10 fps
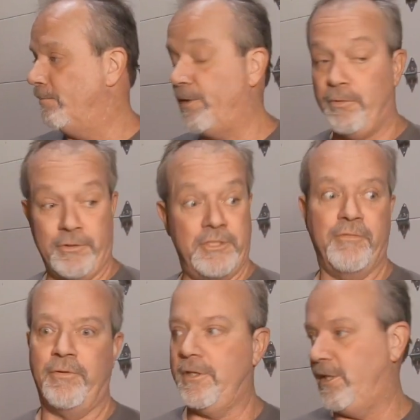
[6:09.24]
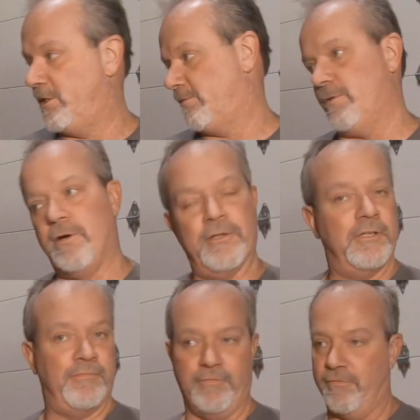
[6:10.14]
And we use different yeast for all
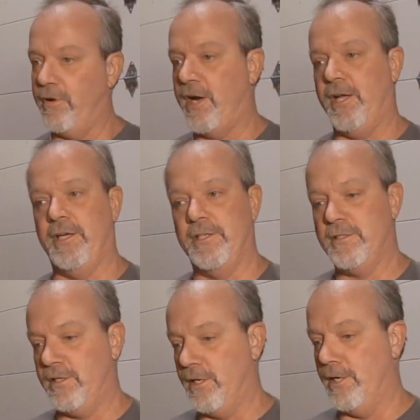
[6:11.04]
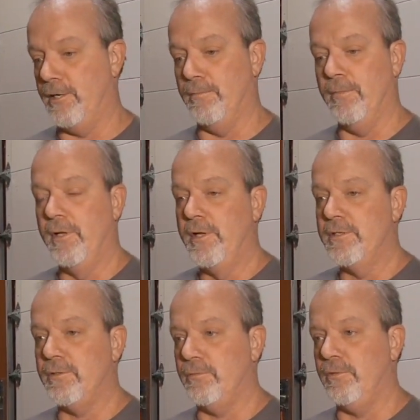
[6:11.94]
the different varieties.
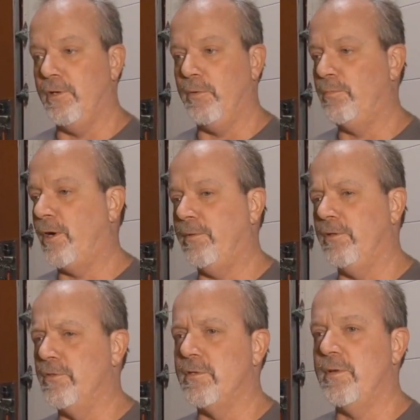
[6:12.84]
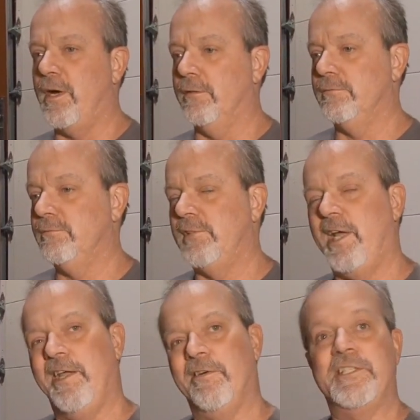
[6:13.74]
So yeah, we probably use about
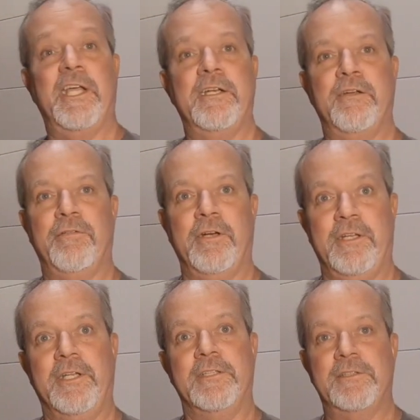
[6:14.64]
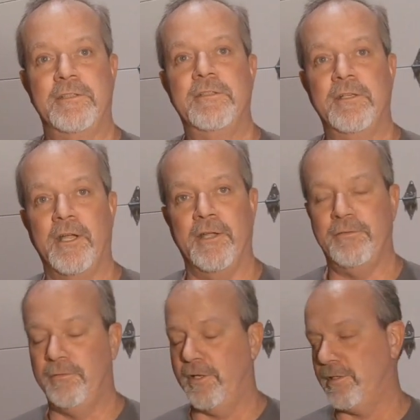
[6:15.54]
8 or 10 different yeasts
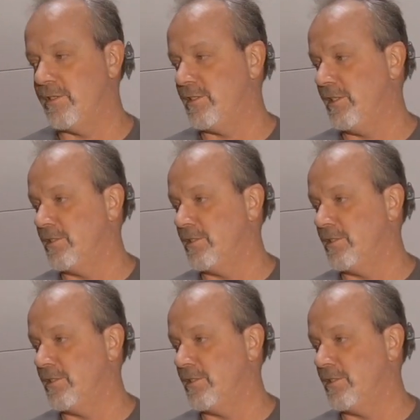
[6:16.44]
throughout the season.